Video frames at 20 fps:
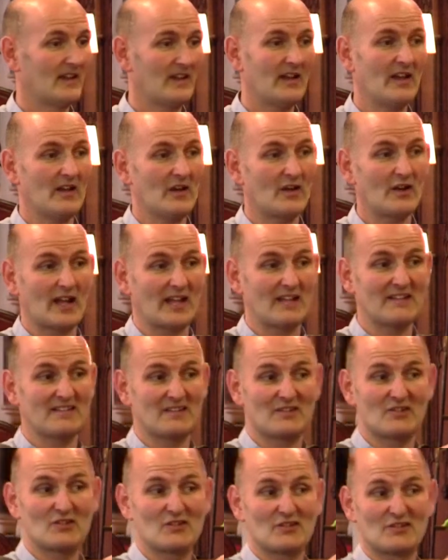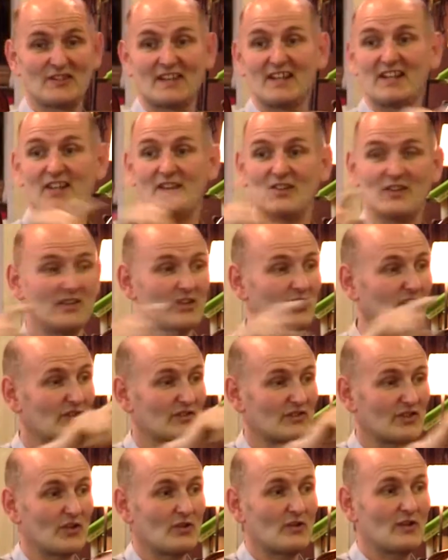Yeah, okay, good, thank you. you.
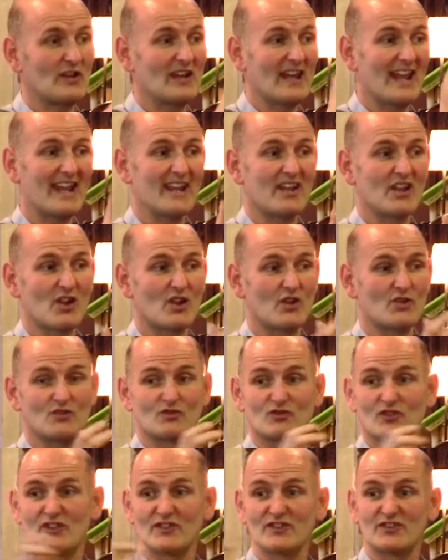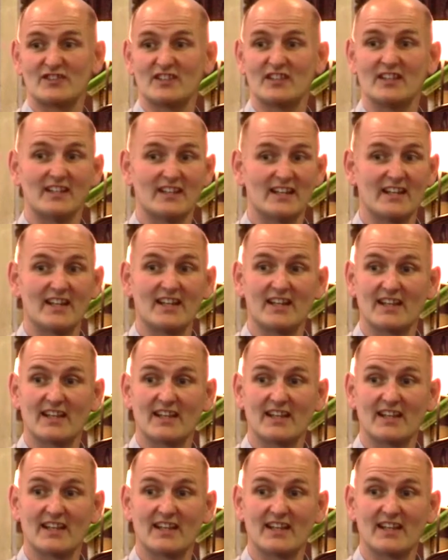So letting go, trusting.